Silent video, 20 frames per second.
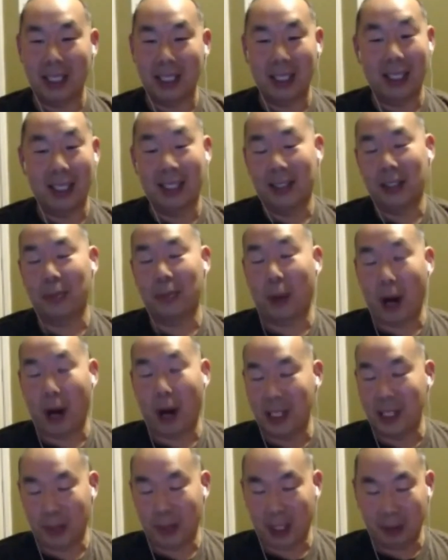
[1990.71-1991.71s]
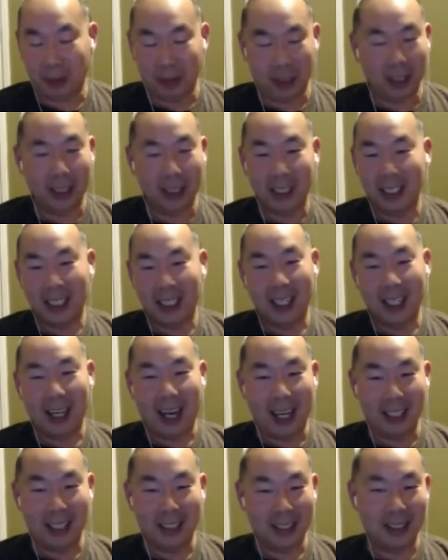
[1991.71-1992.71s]
It doesn't surprise me, but
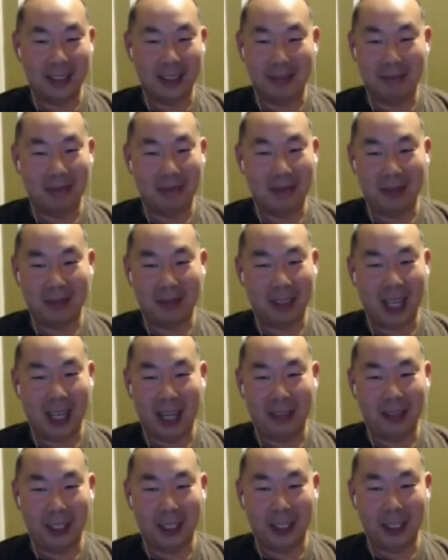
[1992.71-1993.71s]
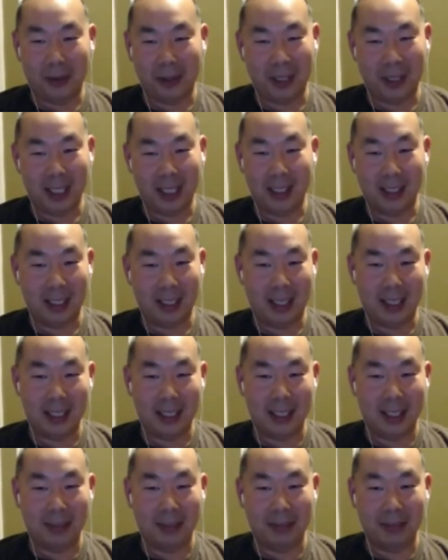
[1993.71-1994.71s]
I just kind of ignore that kind of
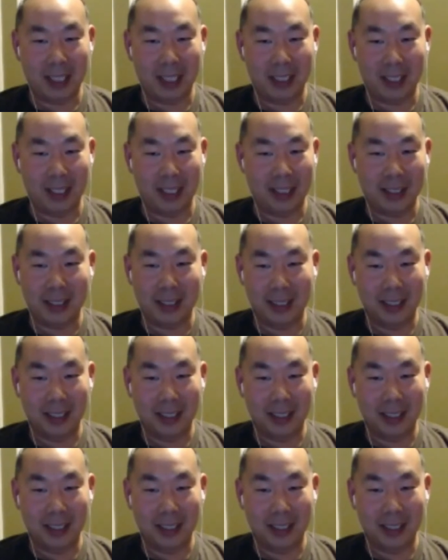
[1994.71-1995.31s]
stuff these days.